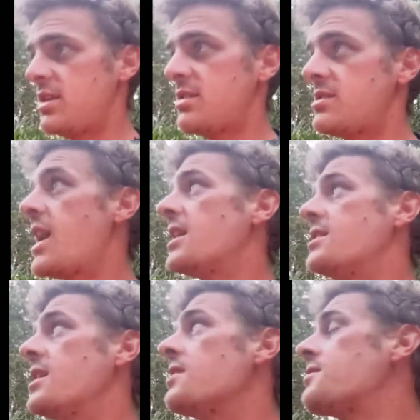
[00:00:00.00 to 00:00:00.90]
than a
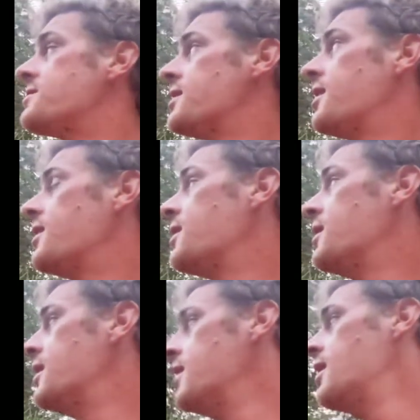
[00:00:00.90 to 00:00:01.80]
sad death,
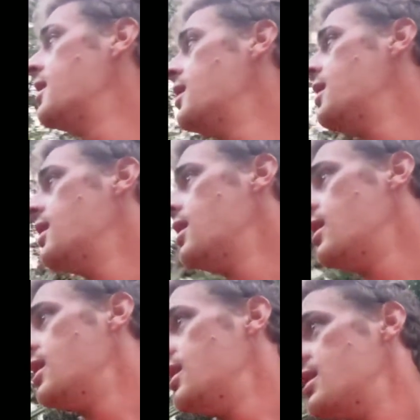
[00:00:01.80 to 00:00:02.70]
so
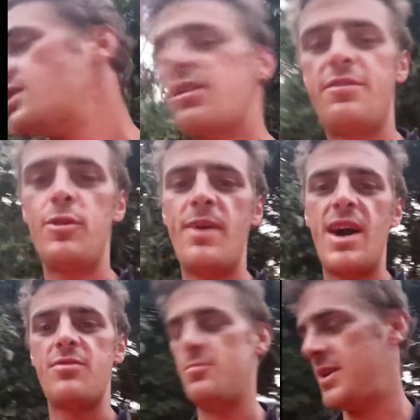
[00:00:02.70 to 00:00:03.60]
don't feel
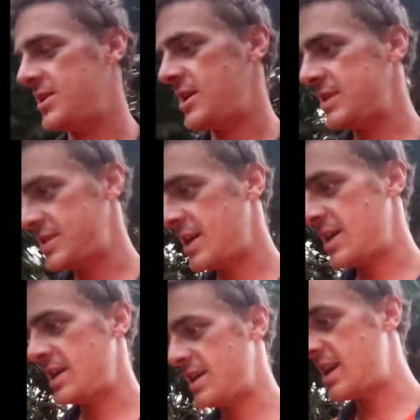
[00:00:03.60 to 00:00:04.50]
bad for me, guys.
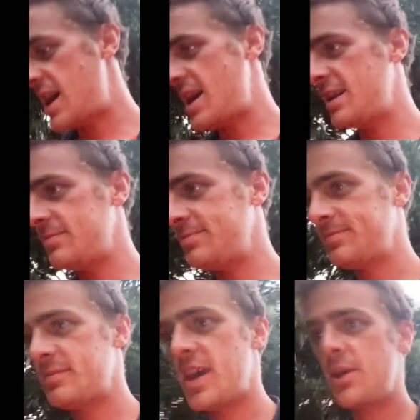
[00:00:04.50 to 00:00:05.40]

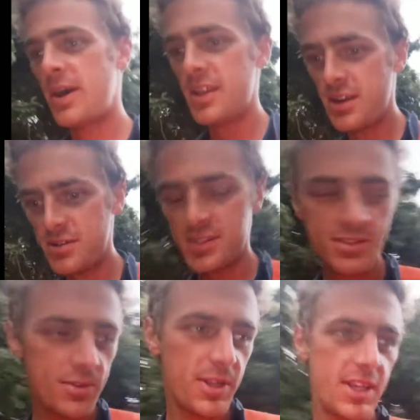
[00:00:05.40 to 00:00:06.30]
Anyway, I
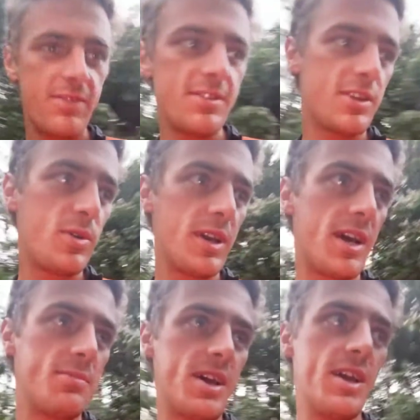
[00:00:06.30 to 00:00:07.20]
just thought I'd give you a
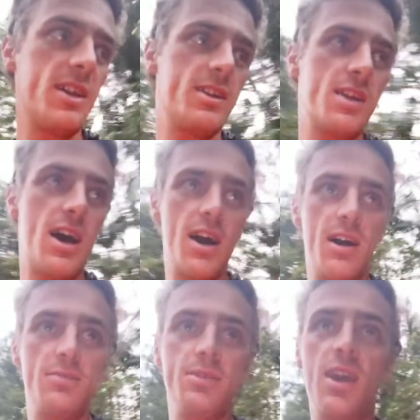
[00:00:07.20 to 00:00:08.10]
quick update.
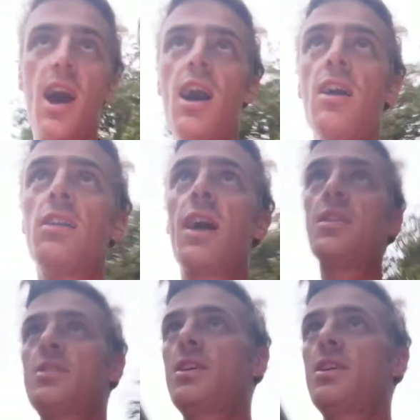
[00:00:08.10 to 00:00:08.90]
Carl